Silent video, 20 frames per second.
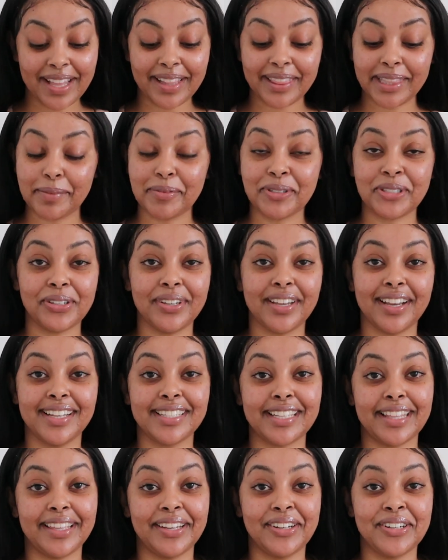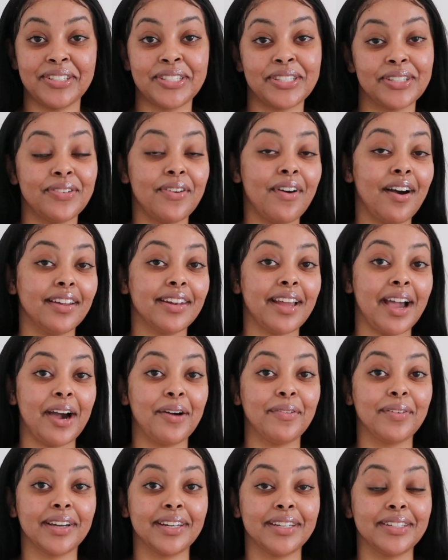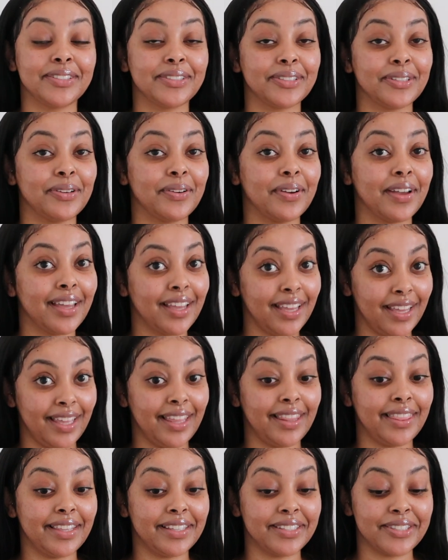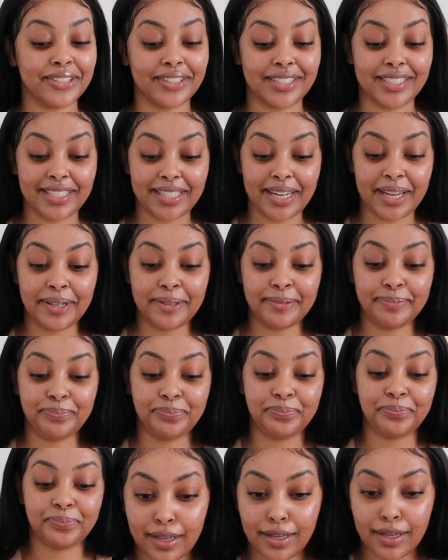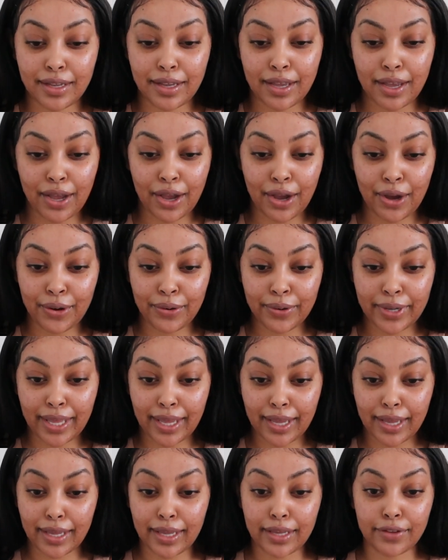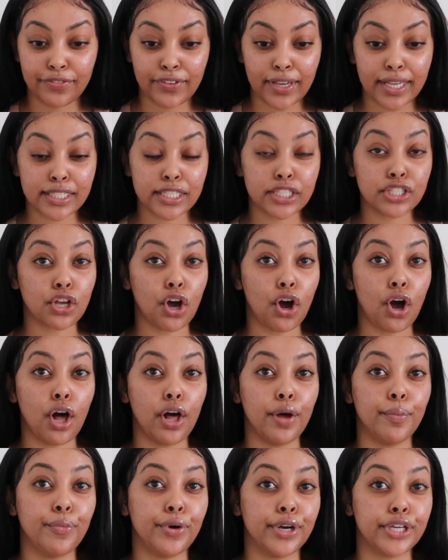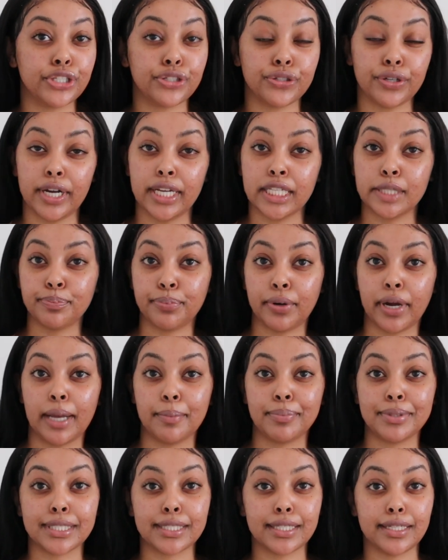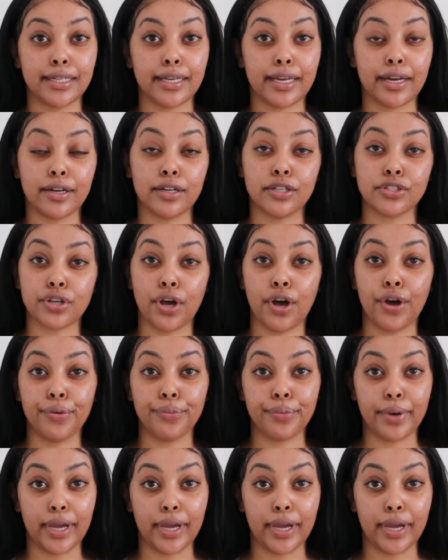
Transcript: let me show you guys a thing or two on how we're gonna do this look today. Okay, face is all moisturized, prepped, skincare is all